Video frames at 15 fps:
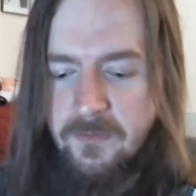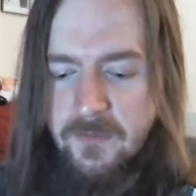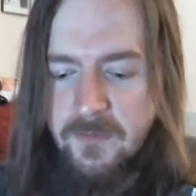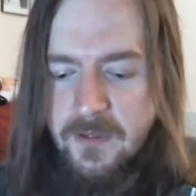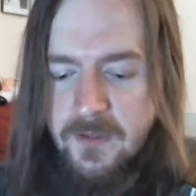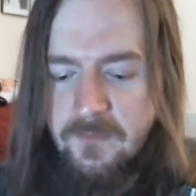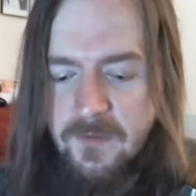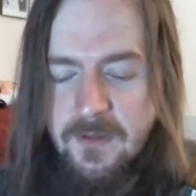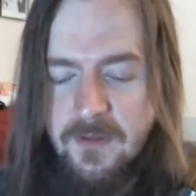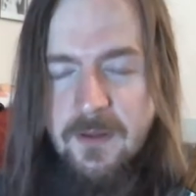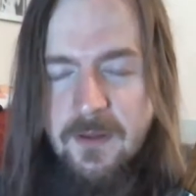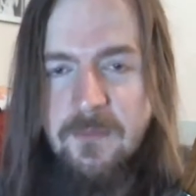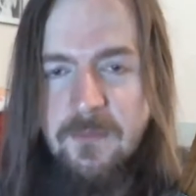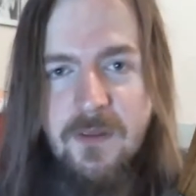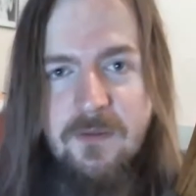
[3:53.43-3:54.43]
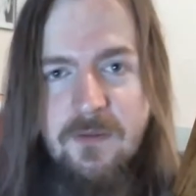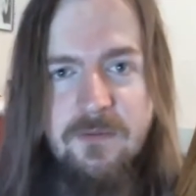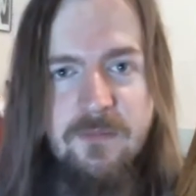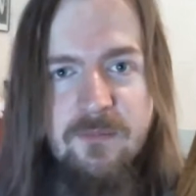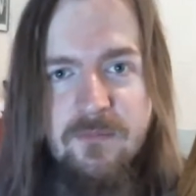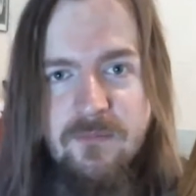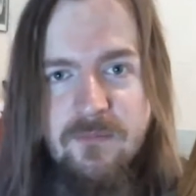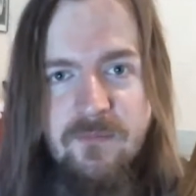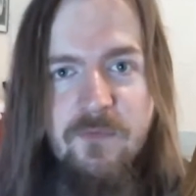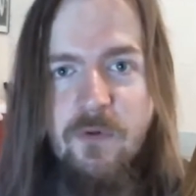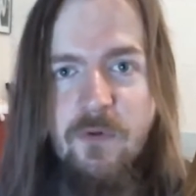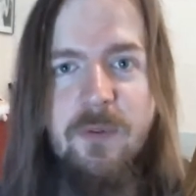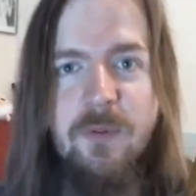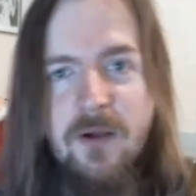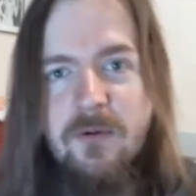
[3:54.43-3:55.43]
giving them these
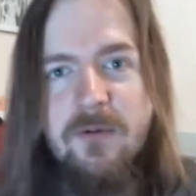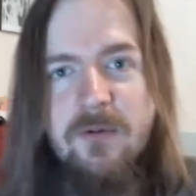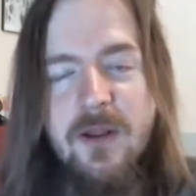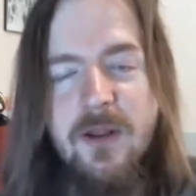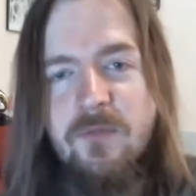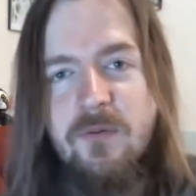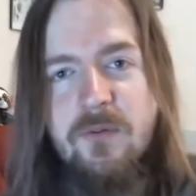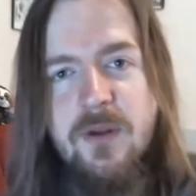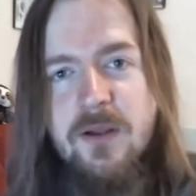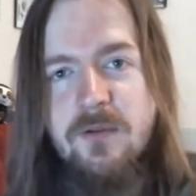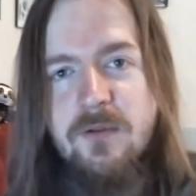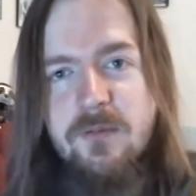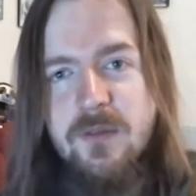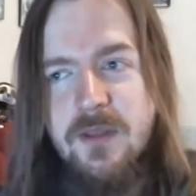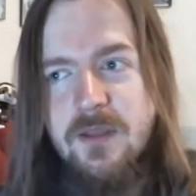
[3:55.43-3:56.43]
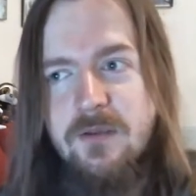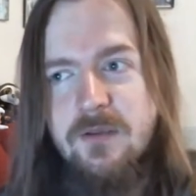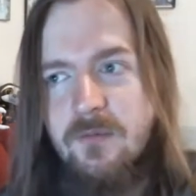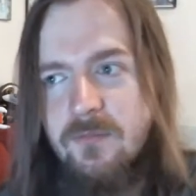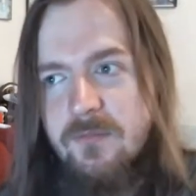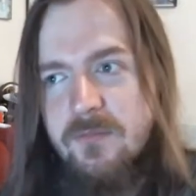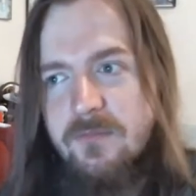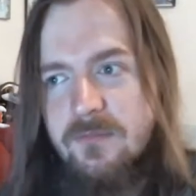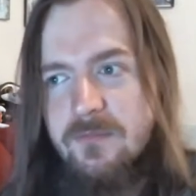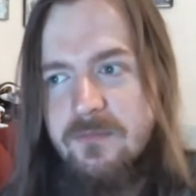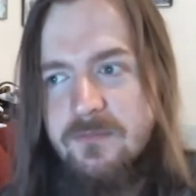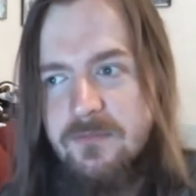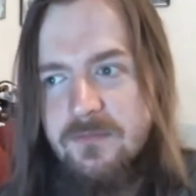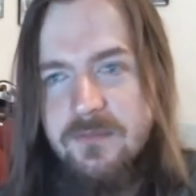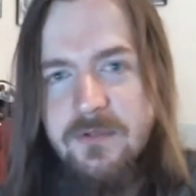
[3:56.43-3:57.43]
full-powered rifle rounds when they don't
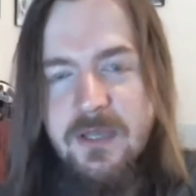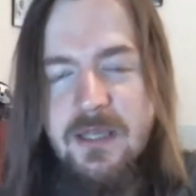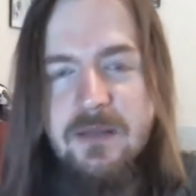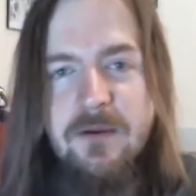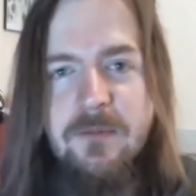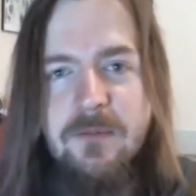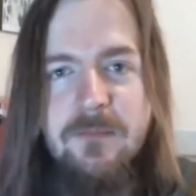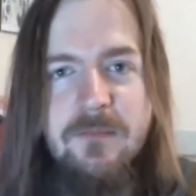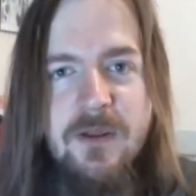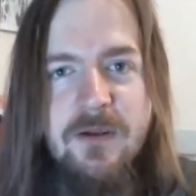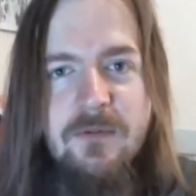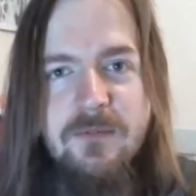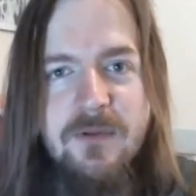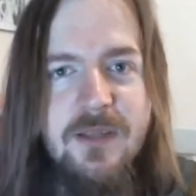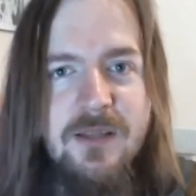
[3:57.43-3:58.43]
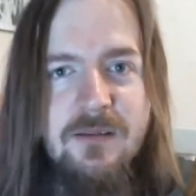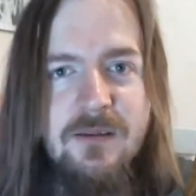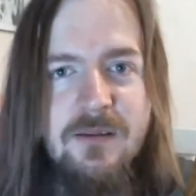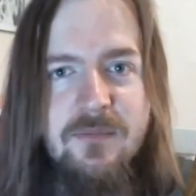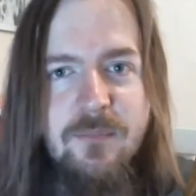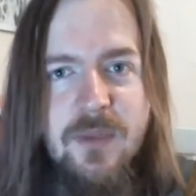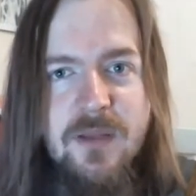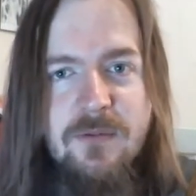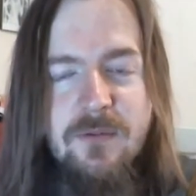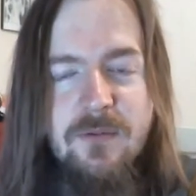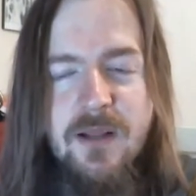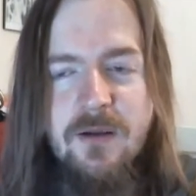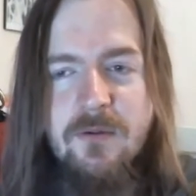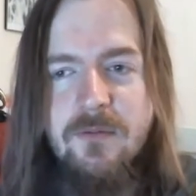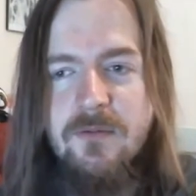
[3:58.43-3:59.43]
need them? They don't need these big
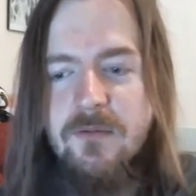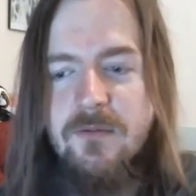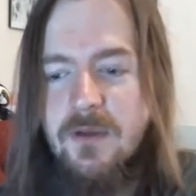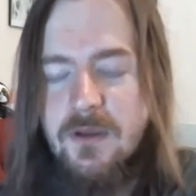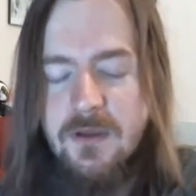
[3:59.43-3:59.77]
rounds.